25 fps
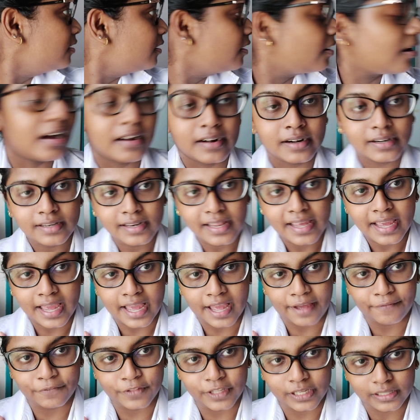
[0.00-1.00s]
currently
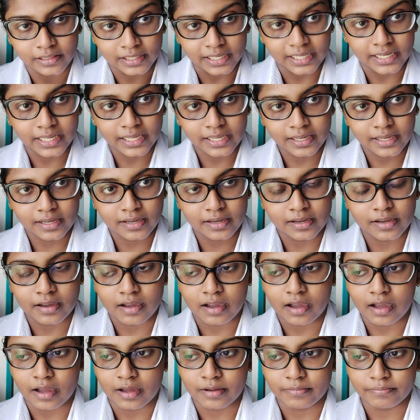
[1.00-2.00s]
have the clinic
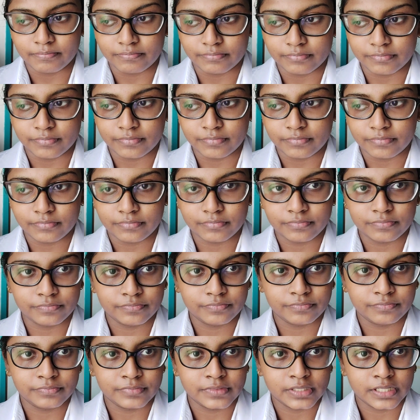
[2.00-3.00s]
um,
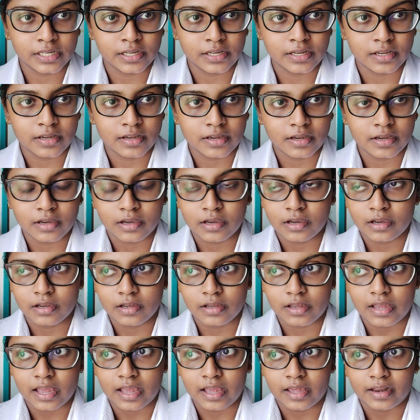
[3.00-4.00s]

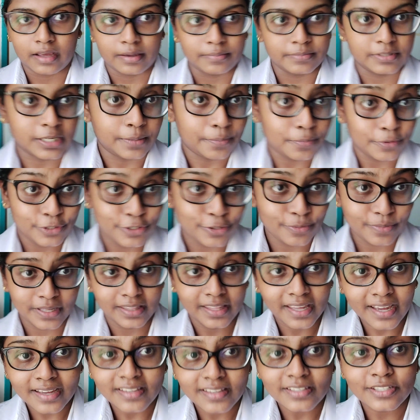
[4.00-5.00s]
and I'm supposed to be
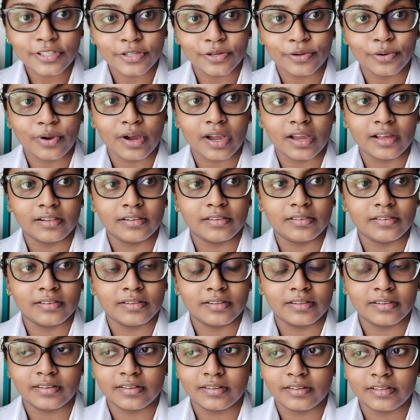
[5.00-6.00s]
there so I'll
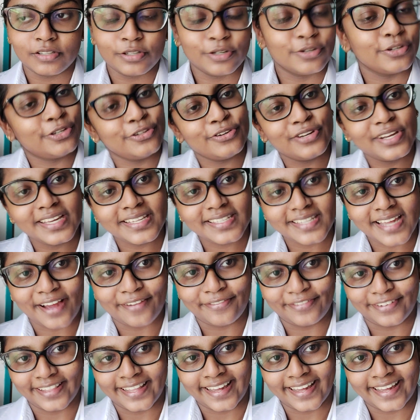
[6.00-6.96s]
talk to you guys after